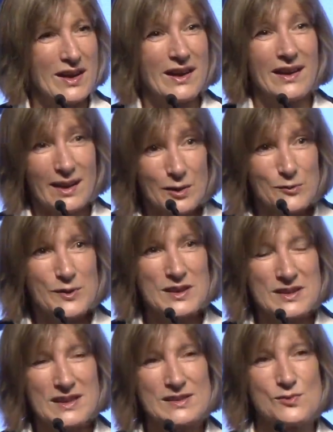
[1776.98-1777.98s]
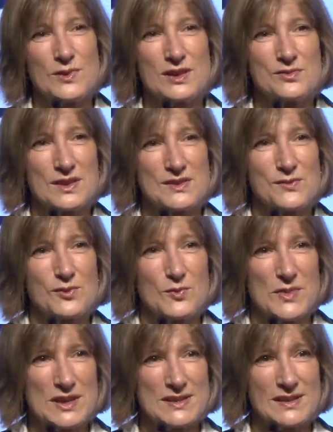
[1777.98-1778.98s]
And I think this will
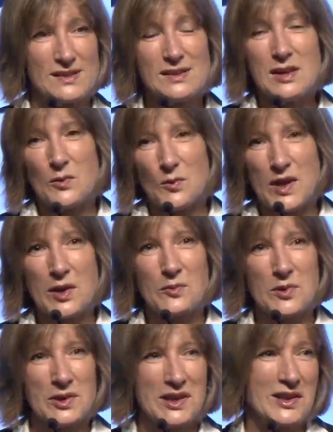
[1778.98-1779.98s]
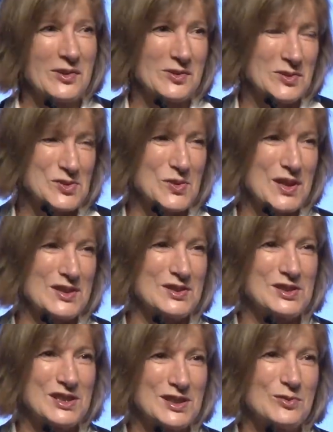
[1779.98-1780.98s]
transform ESA. We are working on a
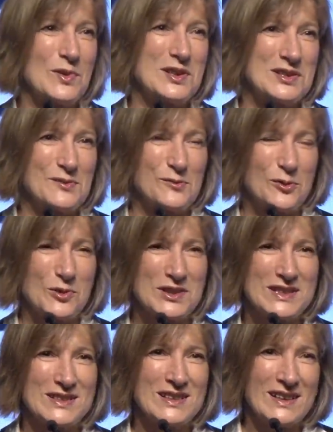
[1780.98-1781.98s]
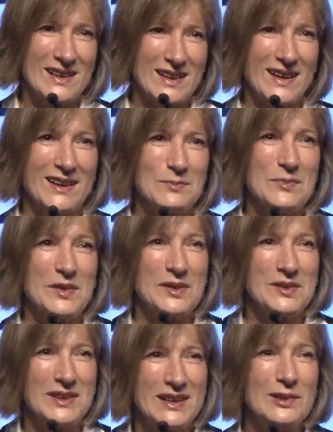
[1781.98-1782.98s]
strategy 2040. I'm
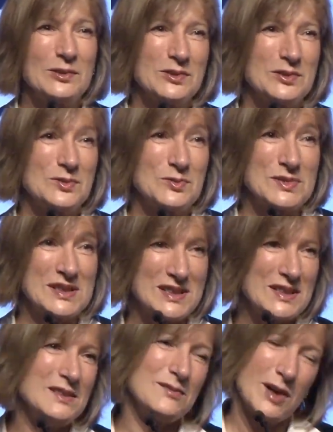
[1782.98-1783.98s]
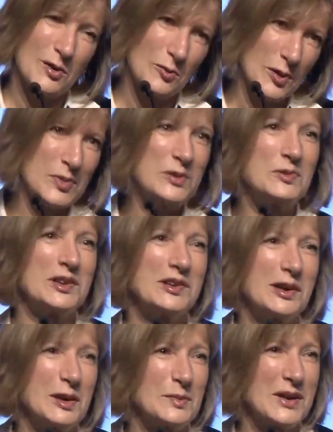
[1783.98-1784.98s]
eager to see, I will be
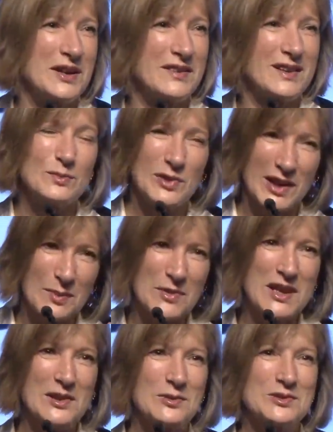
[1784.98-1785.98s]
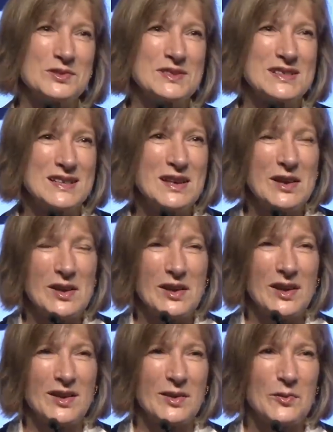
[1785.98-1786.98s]
retired by then, but I'm eager to see
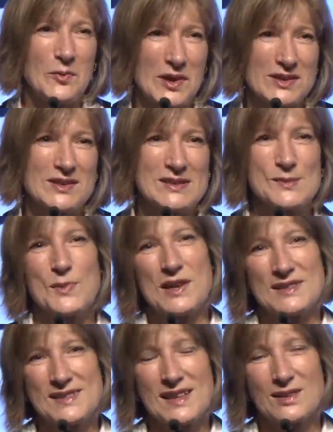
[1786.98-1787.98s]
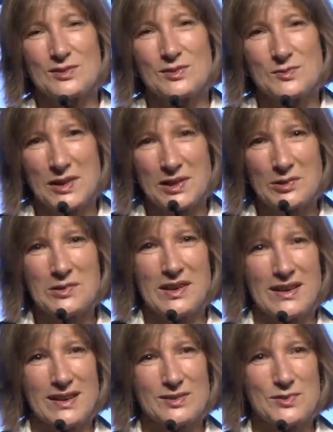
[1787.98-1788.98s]
what the space sector will look
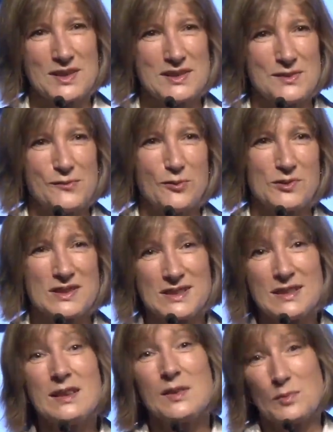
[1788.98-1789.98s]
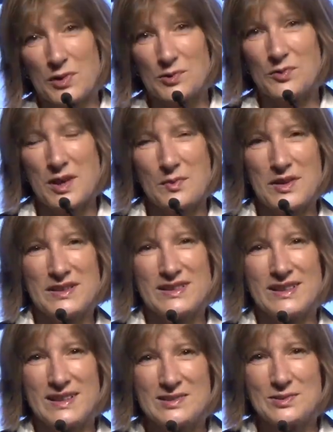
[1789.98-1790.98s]
like 2040, but we are
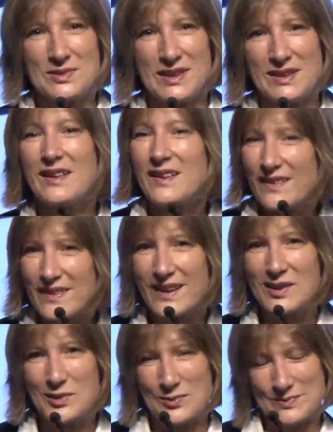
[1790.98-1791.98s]
building it today. Thank you.